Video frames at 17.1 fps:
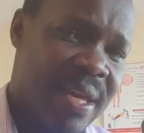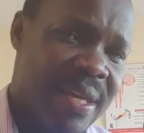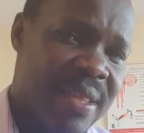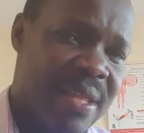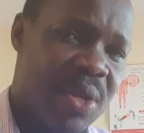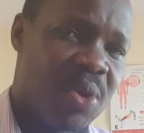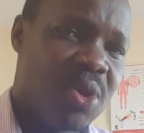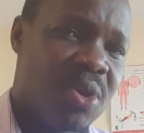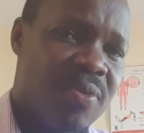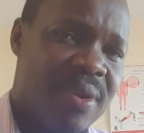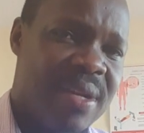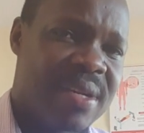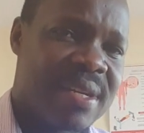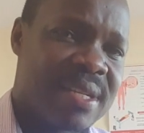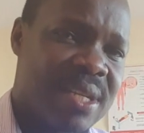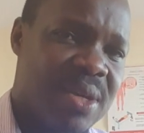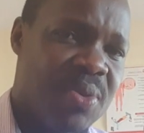role of
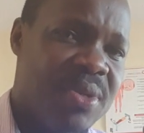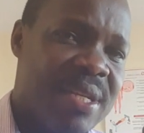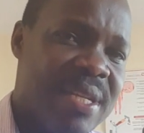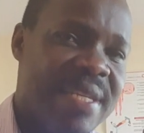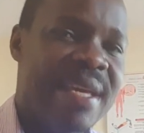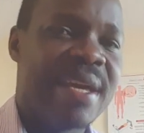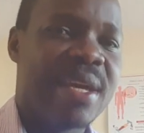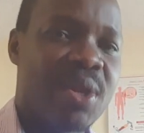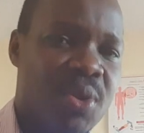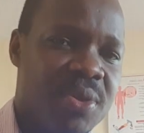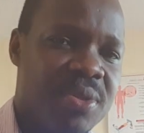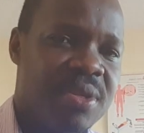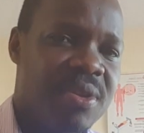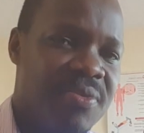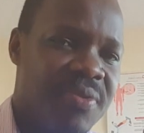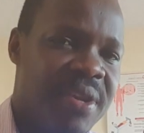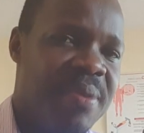ultrasound in
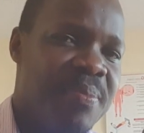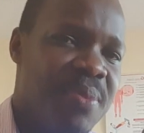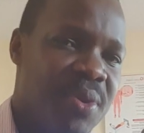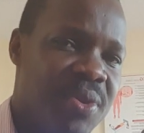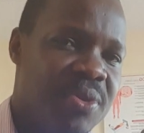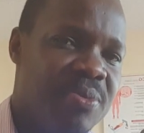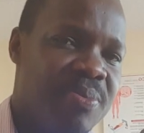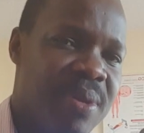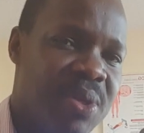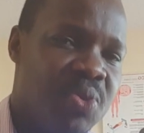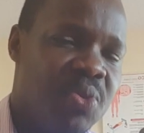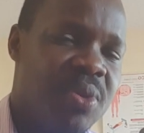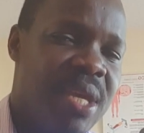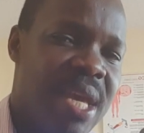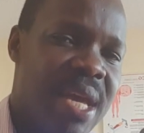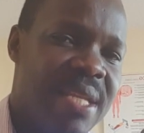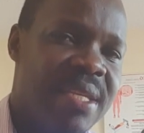diagnosing fibroids, but
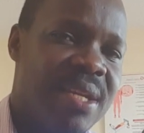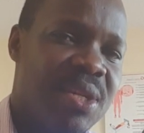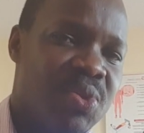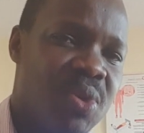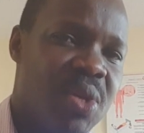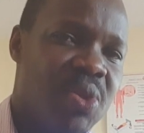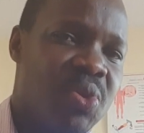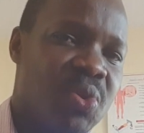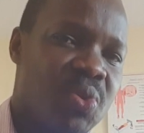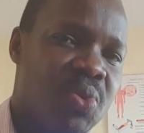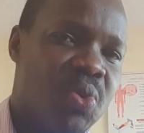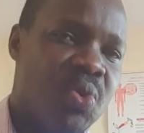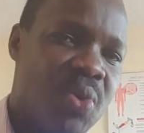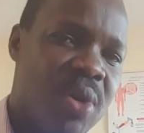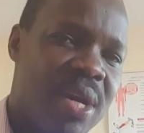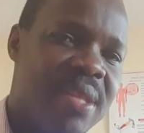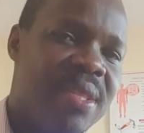today I just want to
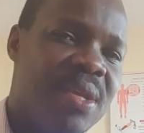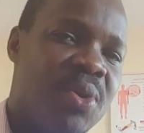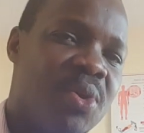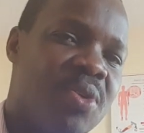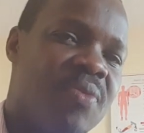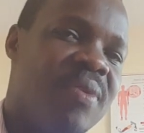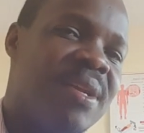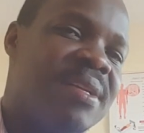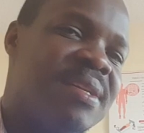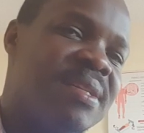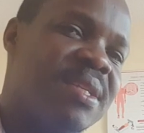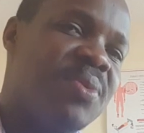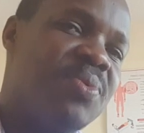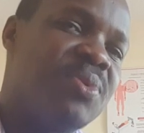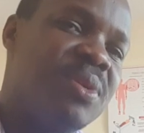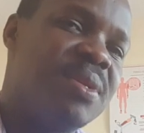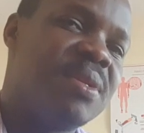look at the role of
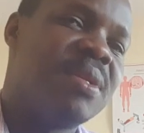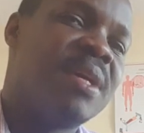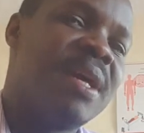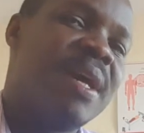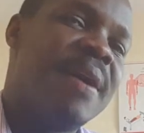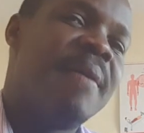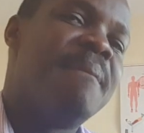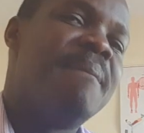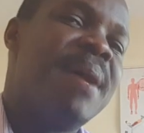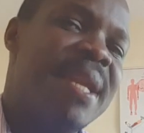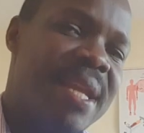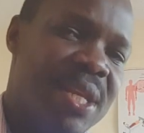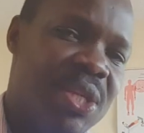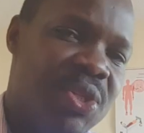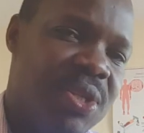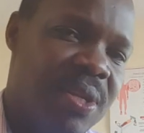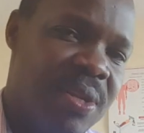ultrasound in
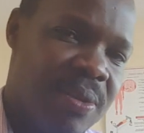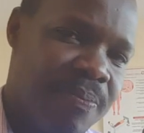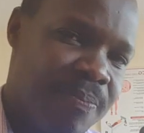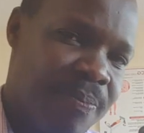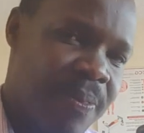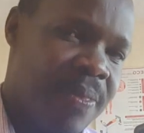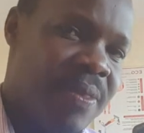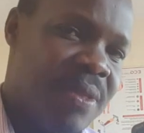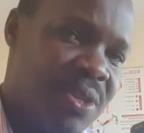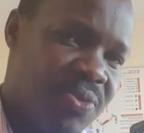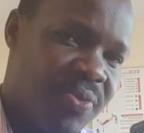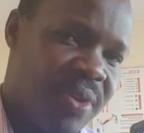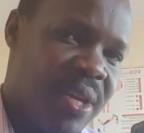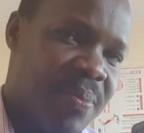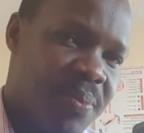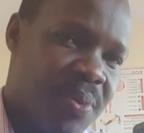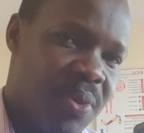managing these
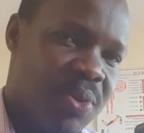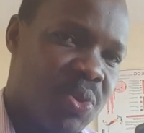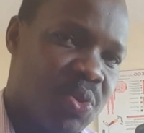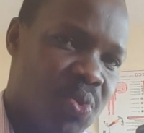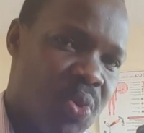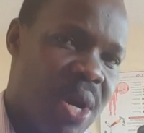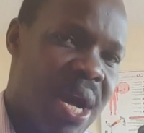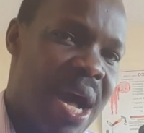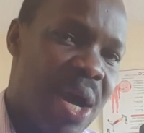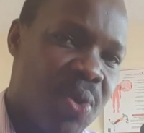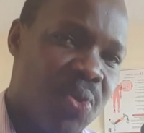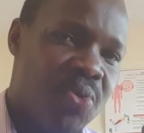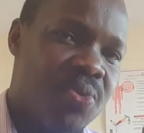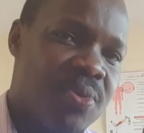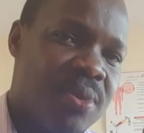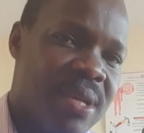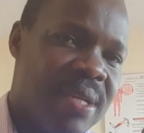fibroids.
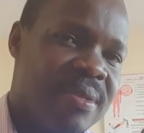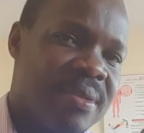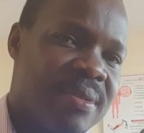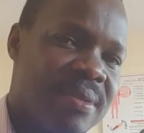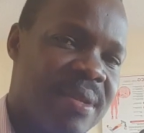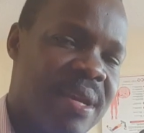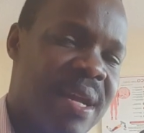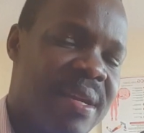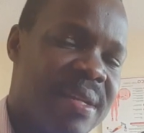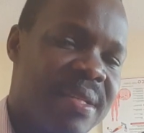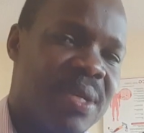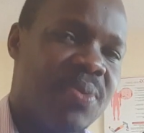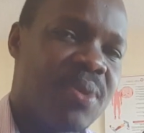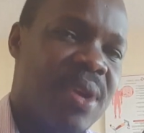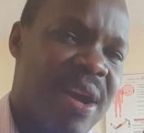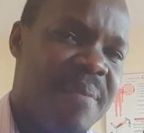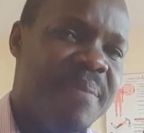How does
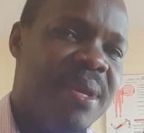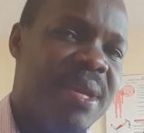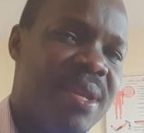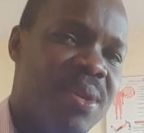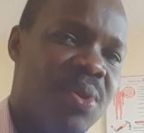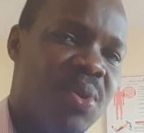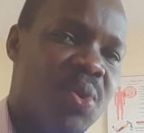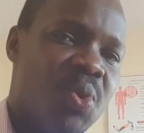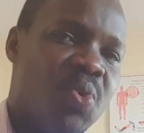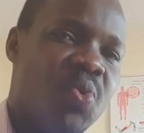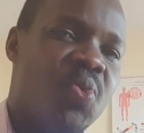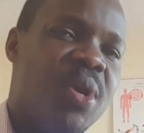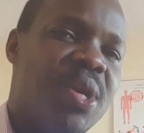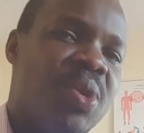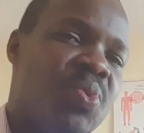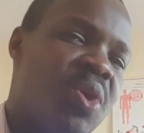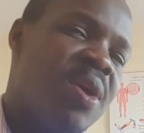ultrasound come in
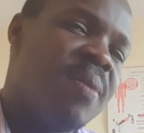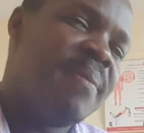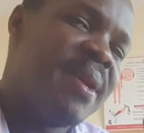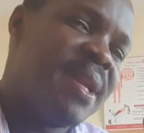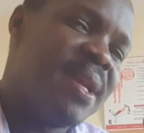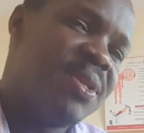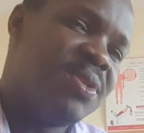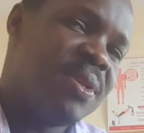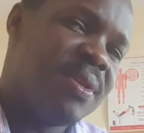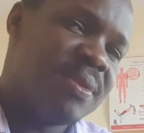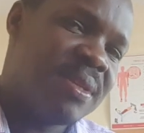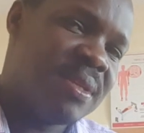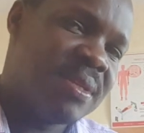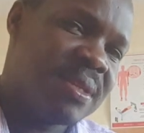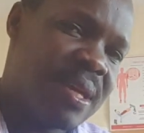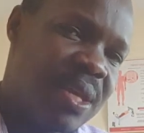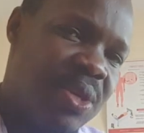when we are managing
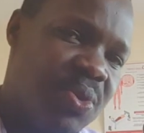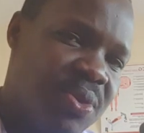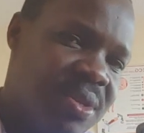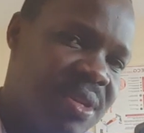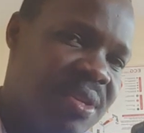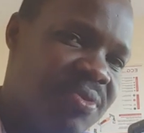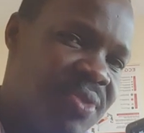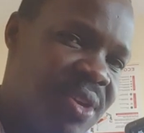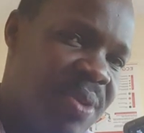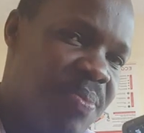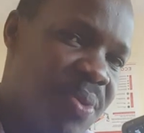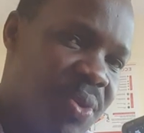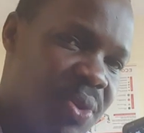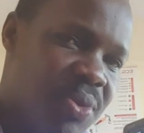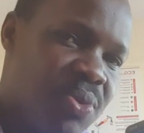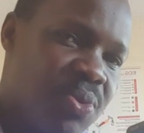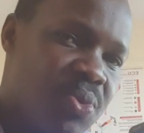these uterine
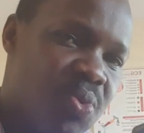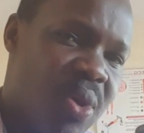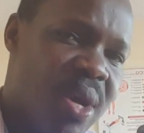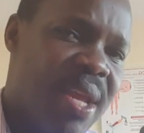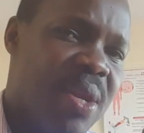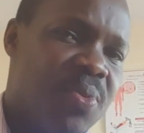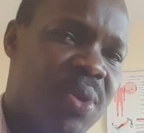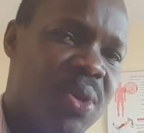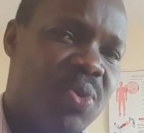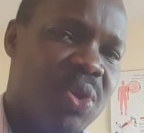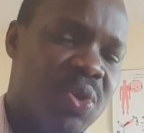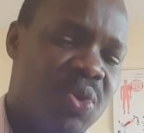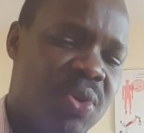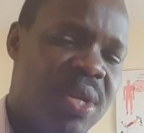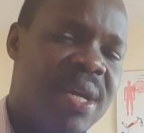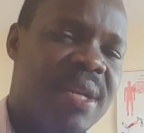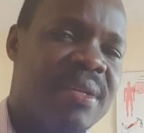fibroids? One, when you're
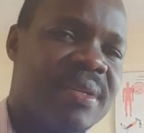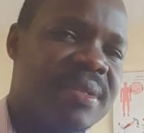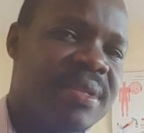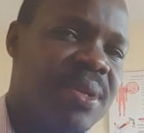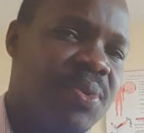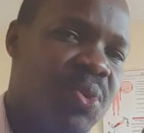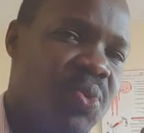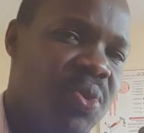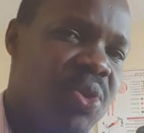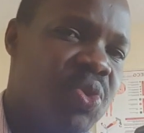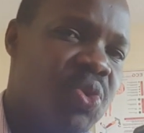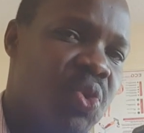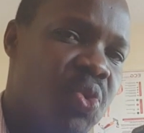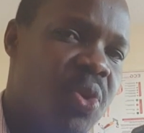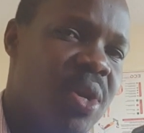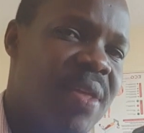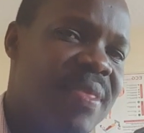doing ultrasound, you want to
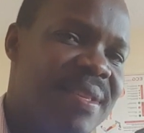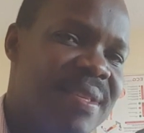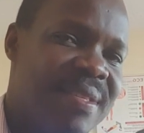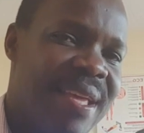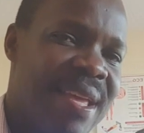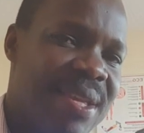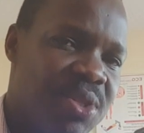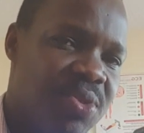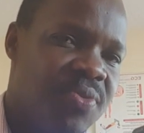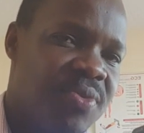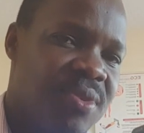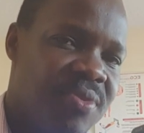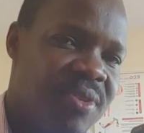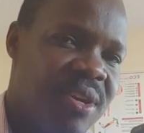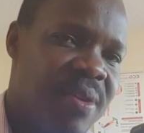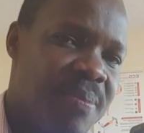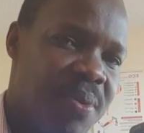look at the size of the
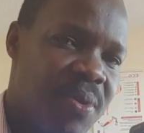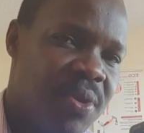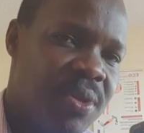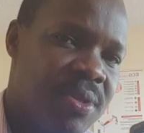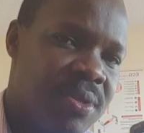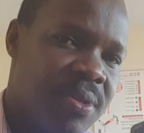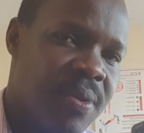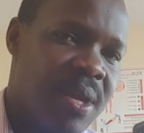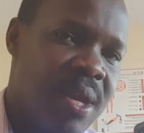fibroids.